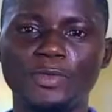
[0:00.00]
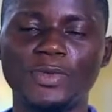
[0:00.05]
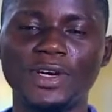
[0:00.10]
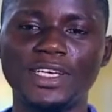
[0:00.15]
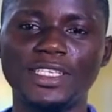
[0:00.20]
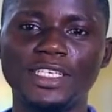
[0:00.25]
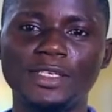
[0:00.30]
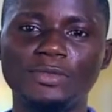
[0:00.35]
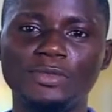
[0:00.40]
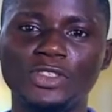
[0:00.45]

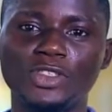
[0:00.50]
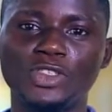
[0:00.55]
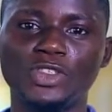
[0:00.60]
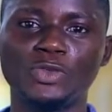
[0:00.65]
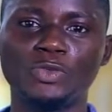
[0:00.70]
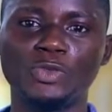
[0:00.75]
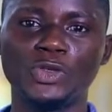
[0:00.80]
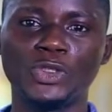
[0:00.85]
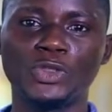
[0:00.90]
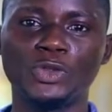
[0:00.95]
My name
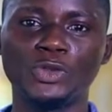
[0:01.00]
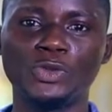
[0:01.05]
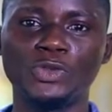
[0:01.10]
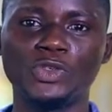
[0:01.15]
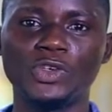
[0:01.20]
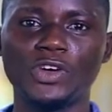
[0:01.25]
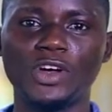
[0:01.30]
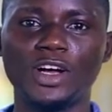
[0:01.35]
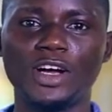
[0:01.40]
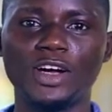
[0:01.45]
is
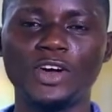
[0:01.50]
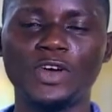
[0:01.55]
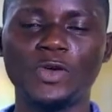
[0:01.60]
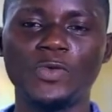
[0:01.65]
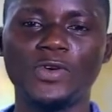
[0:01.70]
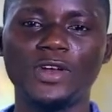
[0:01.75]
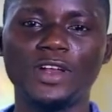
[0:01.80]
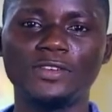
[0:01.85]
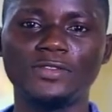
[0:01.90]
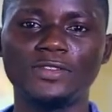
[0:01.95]
Moshood
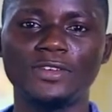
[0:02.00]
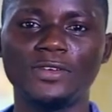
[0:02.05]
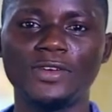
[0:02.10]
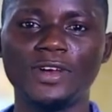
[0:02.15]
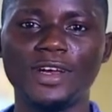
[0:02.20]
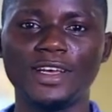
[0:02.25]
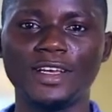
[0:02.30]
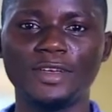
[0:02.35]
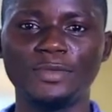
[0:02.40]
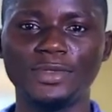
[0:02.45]
Akomola
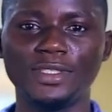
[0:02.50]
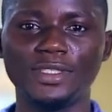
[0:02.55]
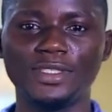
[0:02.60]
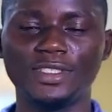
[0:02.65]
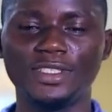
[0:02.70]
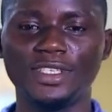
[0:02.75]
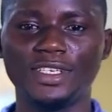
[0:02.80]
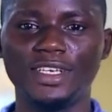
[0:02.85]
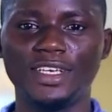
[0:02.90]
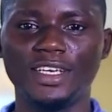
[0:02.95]
Feola
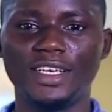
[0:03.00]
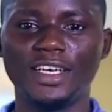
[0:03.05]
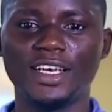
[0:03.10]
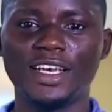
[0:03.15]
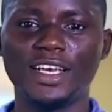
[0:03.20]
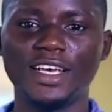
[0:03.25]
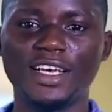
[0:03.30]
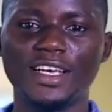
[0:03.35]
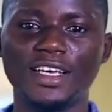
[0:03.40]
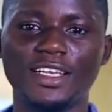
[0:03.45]
Yemi,
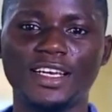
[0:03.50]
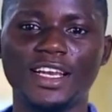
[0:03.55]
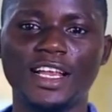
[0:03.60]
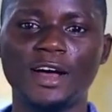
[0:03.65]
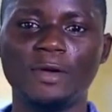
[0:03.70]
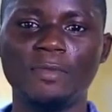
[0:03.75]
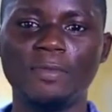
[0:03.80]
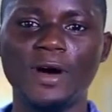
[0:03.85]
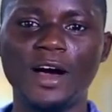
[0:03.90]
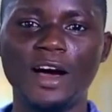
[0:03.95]
and
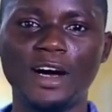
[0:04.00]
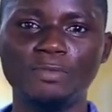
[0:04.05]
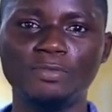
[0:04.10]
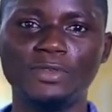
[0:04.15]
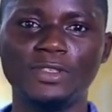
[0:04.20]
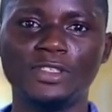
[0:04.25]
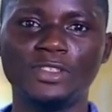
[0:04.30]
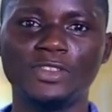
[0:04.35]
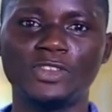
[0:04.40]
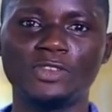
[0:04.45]
I'm
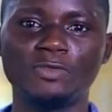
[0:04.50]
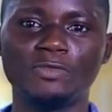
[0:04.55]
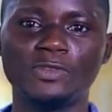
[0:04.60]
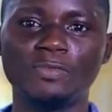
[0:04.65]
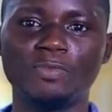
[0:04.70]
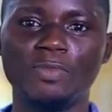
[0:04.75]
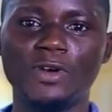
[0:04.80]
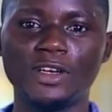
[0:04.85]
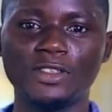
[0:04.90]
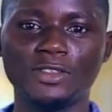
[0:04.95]
happy to
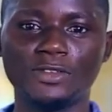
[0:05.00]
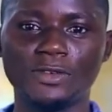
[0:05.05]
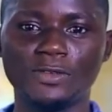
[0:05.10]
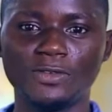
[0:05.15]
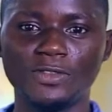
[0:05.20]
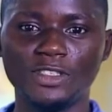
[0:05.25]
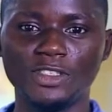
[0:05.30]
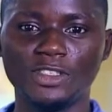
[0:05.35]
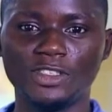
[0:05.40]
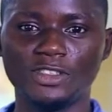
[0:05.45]
be part
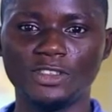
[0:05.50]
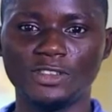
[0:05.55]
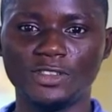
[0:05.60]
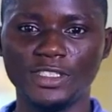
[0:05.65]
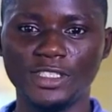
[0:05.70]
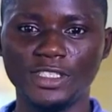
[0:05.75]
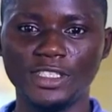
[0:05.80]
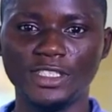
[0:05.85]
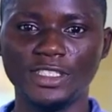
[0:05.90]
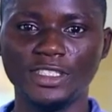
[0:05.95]
of this
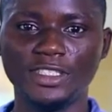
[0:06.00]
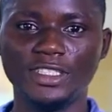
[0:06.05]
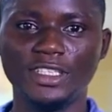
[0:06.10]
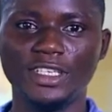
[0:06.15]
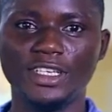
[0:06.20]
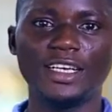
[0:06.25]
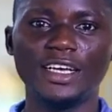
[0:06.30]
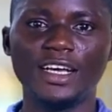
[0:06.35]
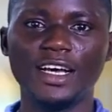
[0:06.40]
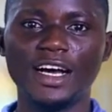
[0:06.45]
training.
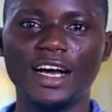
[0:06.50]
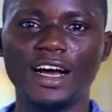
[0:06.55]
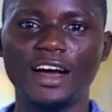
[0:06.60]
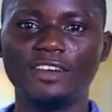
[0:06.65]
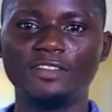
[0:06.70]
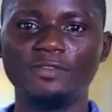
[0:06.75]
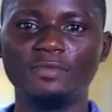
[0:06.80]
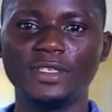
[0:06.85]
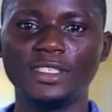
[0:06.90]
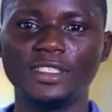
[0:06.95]

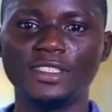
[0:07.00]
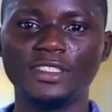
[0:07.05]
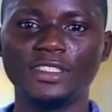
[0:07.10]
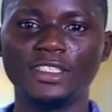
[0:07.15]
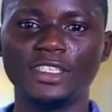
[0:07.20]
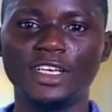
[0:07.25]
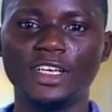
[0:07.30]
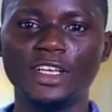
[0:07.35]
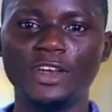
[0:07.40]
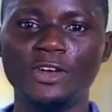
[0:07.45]
I've
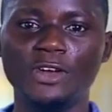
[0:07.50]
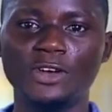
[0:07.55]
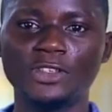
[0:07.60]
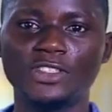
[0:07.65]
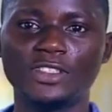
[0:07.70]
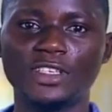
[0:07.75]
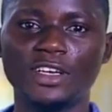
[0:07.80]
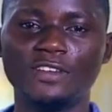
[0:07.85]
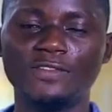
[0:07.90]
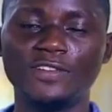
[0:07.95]
gained a
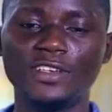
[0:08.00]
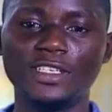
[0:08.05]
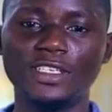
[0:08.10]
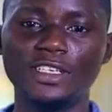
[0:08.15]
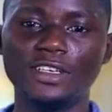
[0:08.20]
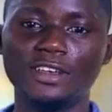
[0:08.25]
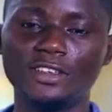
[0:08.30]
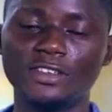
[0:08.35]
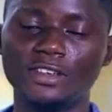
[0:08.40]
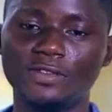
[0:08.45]
lot
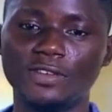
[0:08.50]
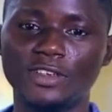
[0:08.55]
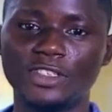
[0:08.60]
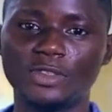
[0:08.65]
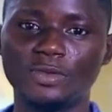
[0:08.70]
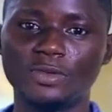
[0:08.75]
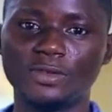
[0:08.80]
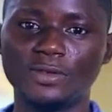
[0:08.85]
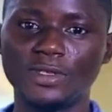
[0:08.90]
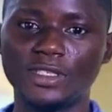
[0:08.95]
of
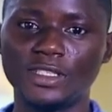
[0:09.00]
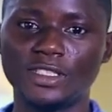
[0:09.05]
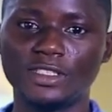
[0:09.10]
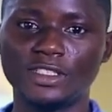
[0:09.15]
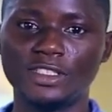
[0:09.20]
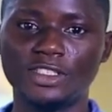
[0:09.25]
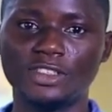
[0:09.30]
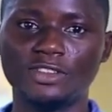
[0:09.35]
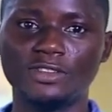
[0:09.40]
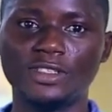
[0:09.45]
experience
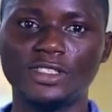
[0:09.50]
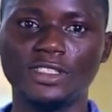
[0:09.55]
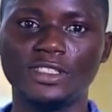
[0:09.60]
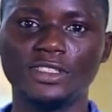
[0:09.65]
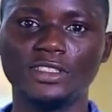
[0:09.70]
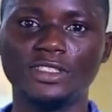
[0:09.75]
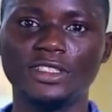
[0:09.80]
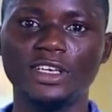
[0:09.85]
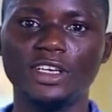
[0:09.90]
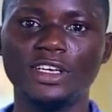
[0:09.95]
in this
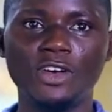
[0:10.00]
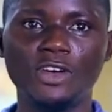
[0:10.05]
training